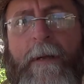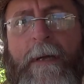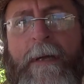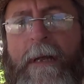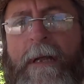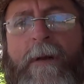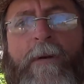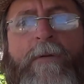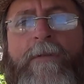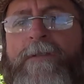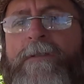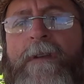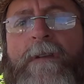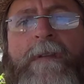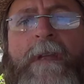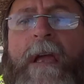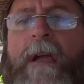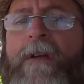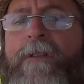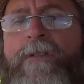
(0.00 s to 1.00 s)
and they don't sit
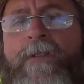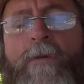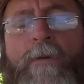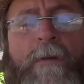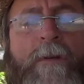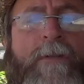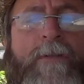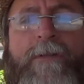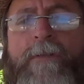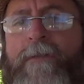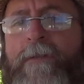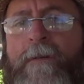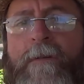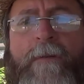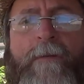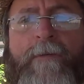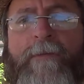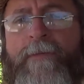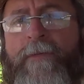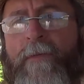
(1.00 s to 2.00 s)
there and do this
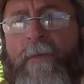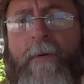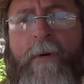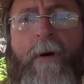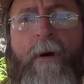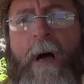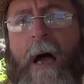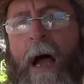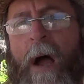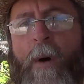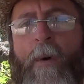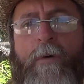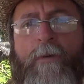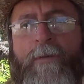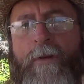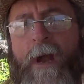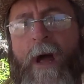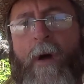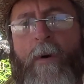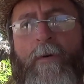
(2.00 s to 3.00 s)
for hours
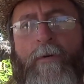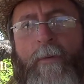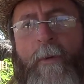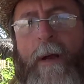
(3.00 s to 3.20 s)
and hours.